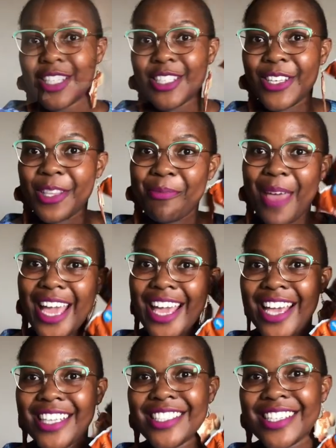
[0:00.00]
So the
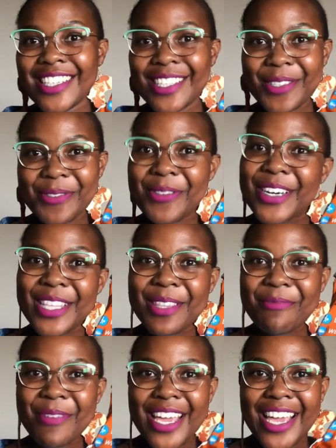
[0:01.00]
package is with
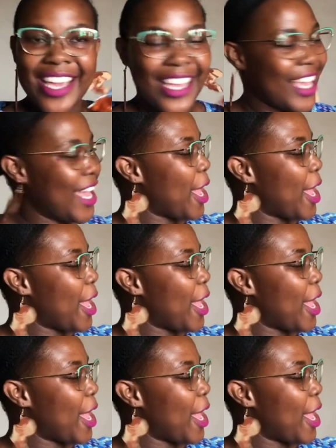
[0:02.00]
me.